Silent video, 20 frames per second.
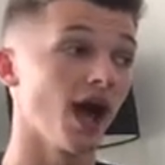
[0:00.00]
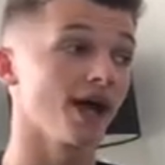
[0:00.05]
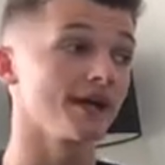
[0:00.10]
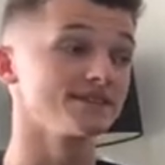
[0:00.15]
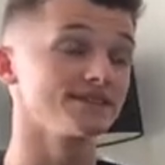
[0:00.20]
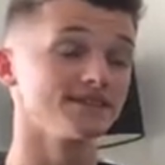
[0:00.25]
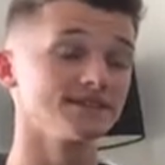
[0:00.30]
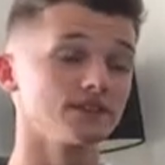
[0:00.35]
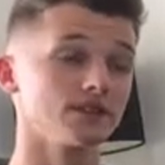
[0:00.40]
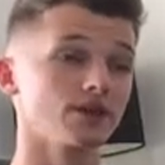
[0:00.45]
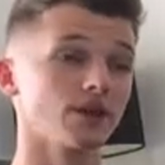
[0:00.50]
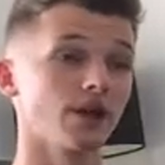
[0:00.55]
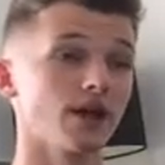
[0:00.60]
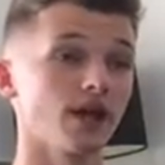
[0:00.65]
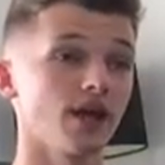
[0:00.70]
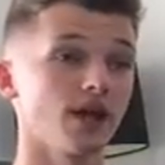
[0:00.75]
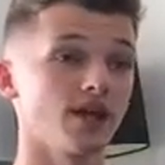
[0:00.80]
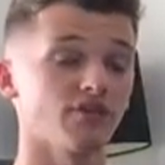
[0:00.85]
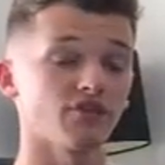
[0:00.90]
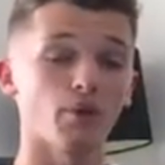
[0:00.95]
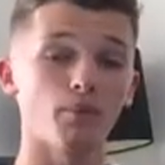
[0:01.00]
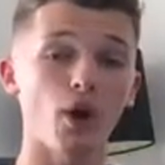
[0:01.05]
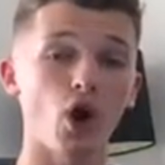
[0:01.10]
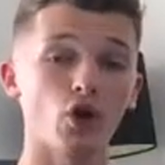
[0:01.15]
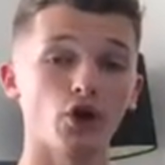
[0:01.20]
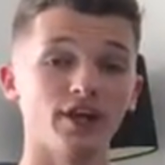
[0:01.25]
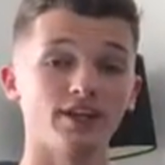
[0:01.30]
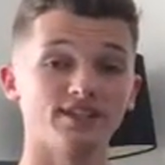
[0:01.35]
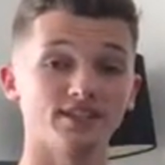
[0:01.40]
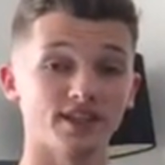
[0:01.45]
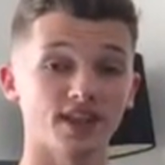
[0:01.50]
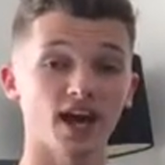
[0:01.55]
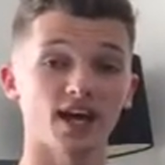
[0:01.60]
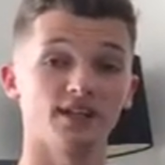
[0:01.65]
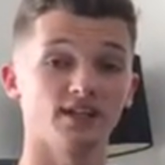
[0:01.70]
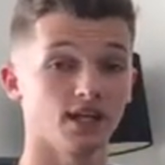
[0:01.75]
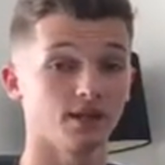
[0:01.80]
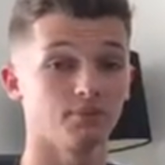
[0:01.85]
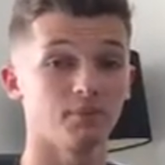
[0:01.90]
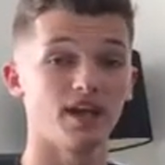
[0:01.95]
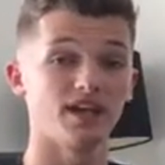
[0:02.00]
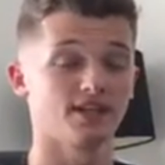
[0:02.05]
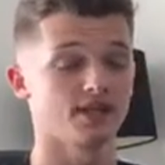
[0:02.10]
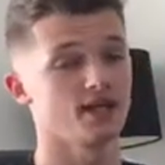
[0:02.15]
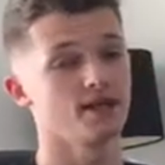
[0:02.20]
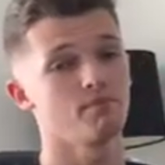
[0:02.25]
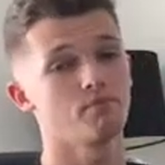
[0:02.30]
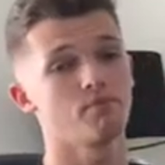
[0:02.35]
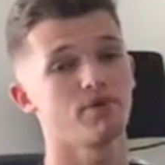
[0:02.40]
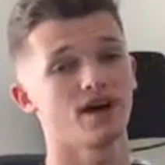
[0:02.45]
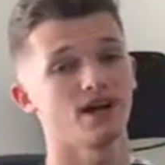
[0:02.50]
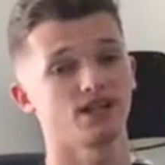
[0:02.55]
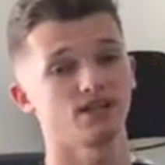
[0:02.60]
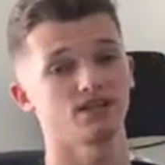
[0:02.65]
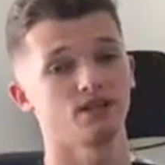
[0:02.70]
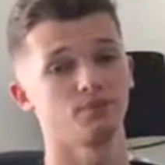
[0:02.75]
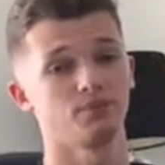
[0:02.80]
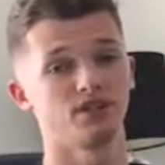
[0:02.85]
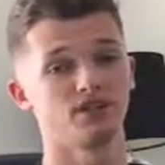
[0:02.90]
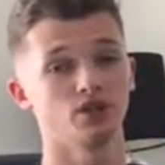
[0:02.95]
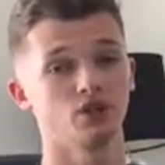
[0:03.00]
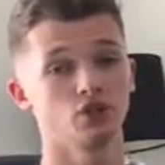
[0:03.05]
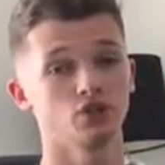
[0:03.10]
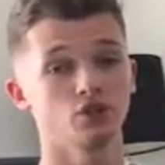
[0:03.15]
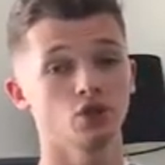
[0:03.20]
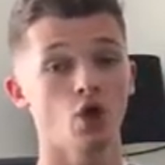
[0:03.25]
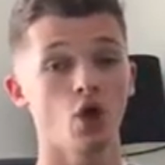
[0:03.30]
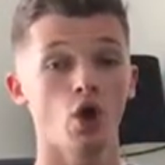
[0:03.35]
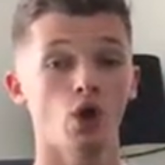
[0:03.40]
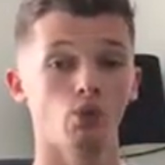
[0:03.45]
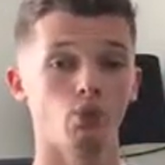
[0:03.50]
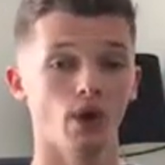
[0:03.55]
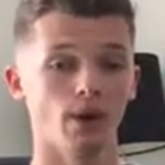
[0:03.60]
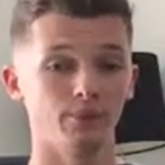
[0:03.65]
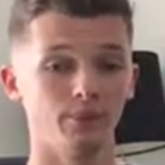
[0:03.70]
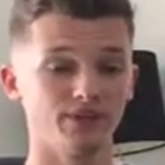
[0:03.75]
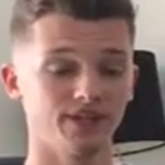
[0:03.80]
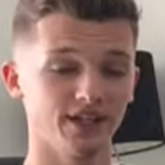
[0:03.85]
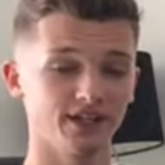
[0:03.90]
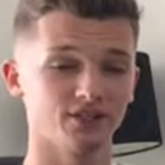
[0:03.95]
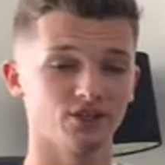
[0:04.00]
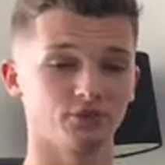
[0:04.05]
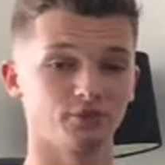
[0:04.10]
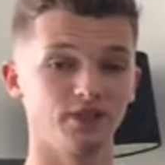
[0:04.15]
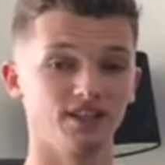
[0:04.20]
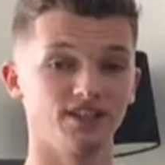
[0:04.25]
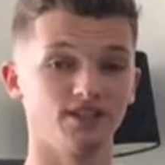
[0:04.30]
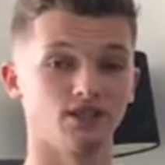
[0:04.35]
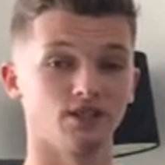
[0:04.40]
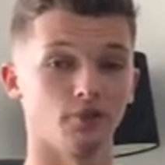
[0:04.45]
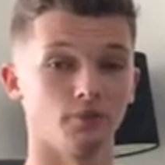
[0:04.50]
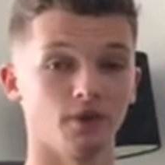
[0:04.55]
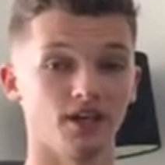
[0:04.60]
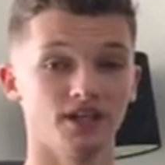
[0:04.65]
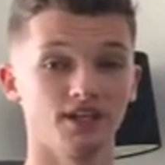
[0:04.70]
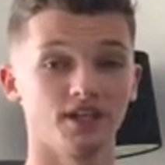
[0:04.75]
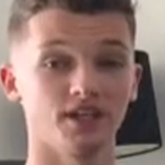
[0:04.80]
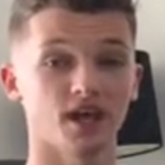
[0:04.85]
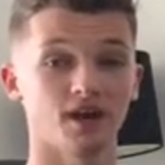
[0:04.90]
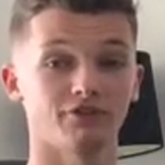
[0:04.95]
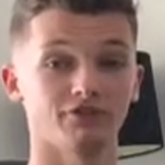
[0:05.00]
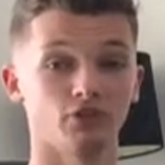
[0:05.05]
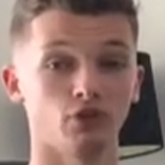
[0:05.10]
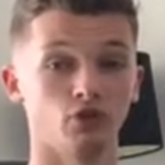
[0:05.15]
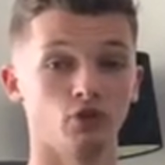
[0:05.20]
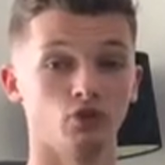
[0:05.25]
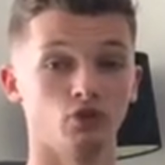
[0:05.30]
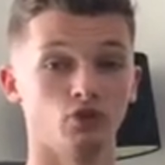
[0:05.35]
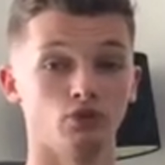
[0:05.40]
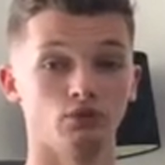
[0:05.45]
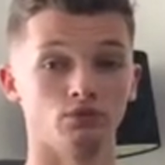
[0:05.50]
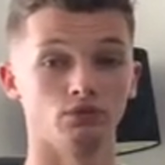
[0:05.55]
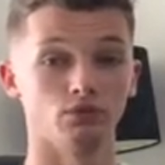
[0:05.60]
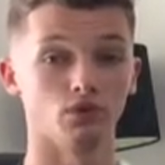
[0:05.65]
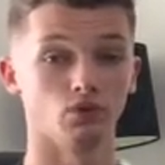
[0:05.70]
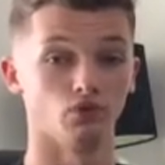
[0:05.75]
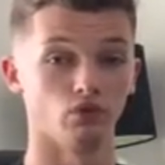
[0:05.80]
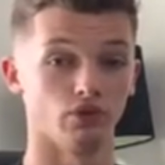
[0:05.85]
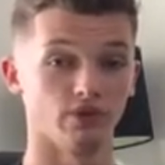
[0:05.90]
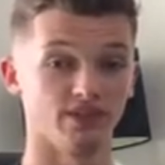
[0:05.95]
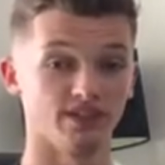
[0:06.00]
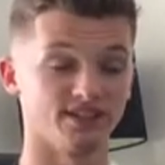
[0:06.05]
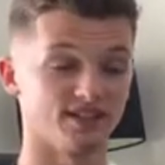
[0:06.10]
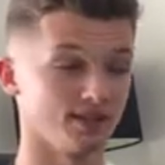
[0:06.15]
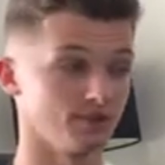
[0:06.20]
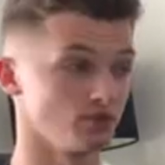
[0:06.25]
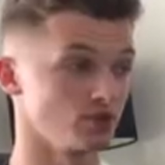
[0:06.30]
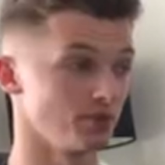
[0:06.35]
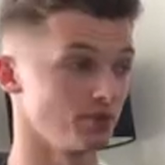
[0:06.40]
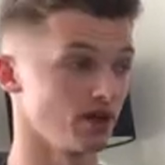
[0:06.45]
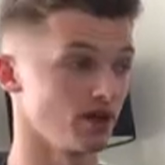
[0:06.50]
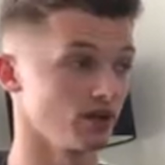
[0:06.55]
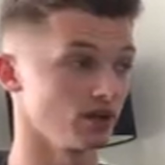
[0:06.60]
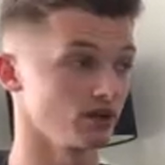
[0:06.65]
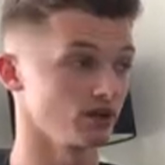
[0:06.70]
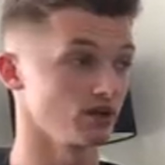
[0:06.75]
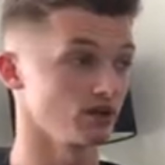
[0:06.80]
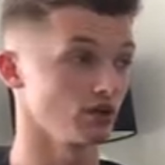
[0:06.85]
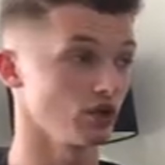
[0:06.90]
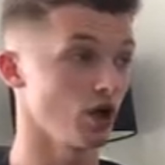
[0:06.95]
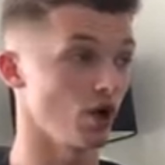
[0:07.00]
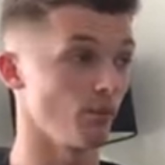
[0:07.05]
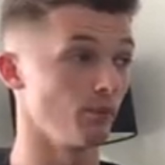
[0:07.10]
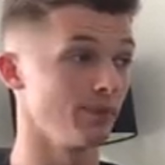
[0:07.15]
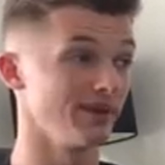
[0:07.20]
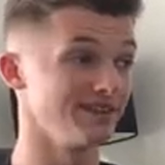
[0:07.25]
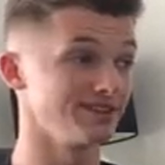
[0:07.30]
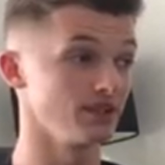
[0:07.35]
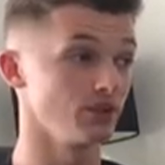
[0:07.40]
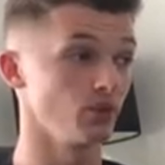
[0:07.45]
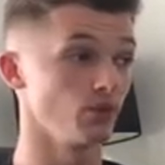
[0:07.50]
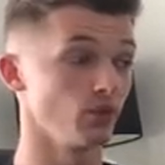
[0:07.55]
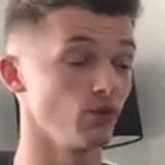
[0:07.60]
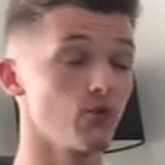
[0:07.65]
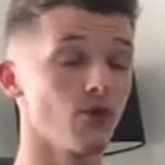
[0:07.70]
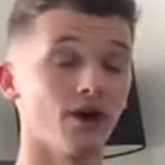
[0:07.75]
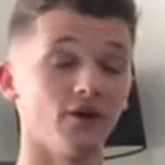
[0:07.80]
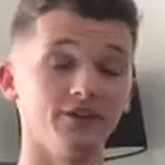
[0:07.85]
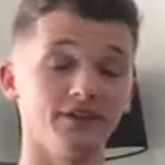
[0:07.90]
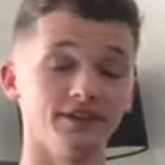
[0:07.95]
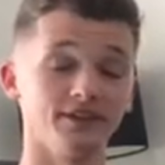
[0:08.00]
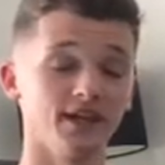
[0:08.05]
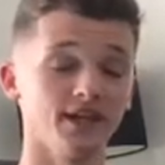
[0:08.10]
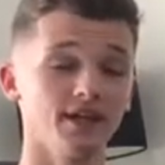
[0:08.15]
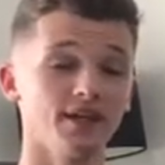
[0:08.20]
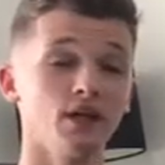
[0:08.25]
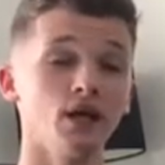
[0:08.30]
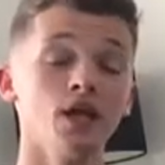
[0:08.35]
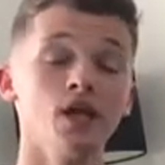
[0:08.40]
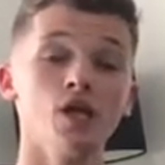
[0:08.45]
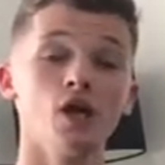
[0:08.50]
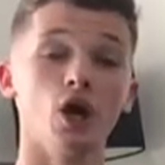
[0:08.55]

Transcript: And if I'm honest, that did make an impact, because when we did speak to them in the afternoon, they seemed to be a lot busier with what they did.